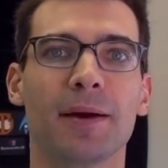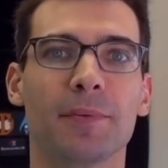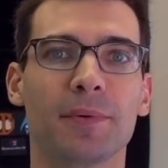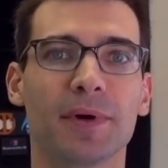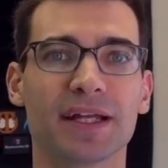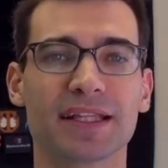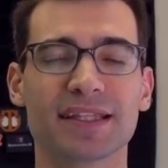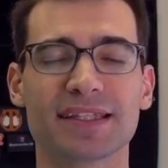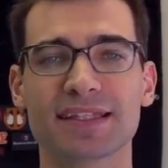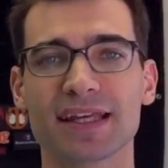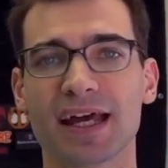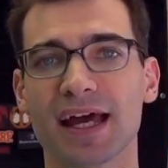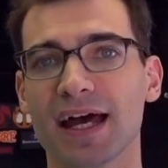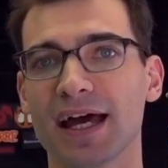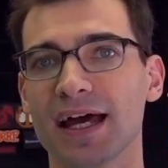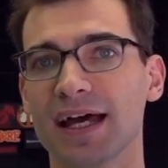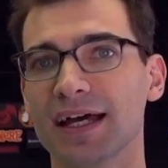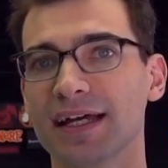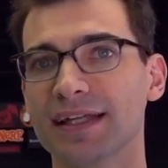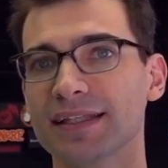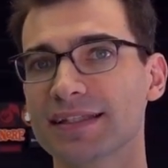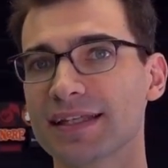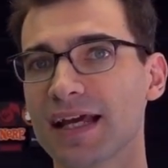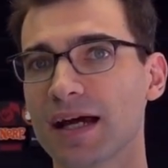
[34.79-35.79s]
But
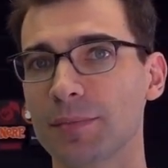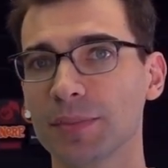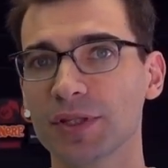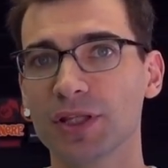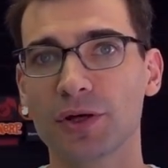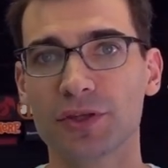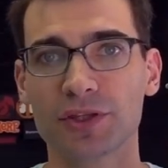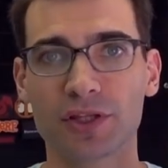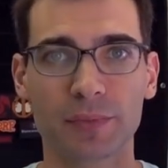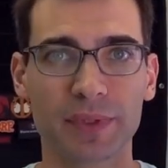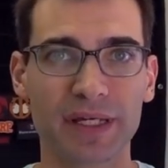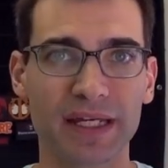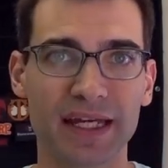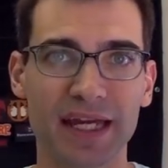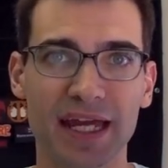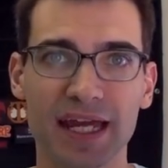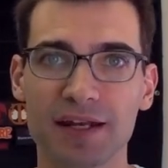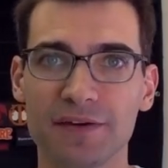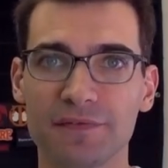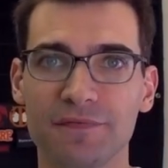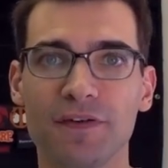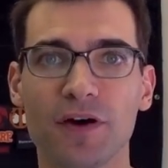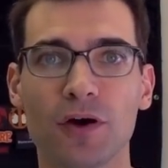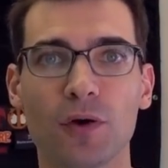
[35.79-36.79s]
uh, down below, there'll be
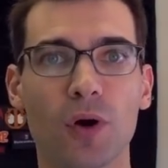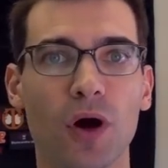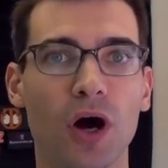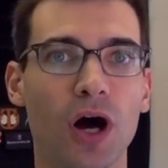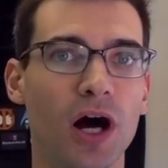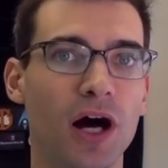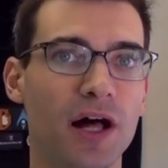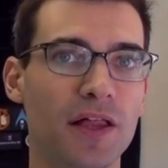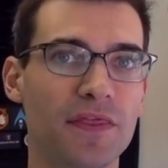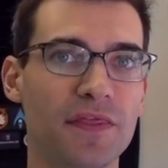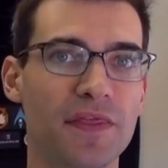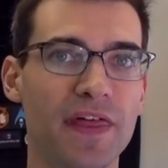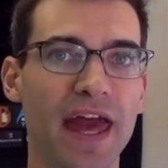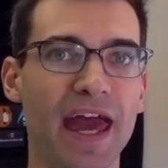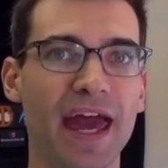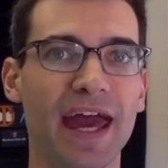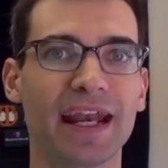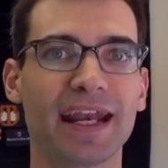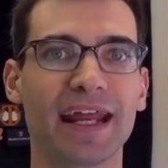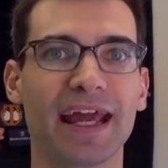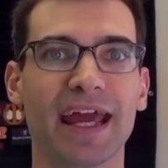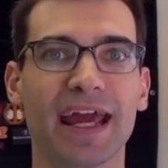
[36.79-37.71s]
info on that.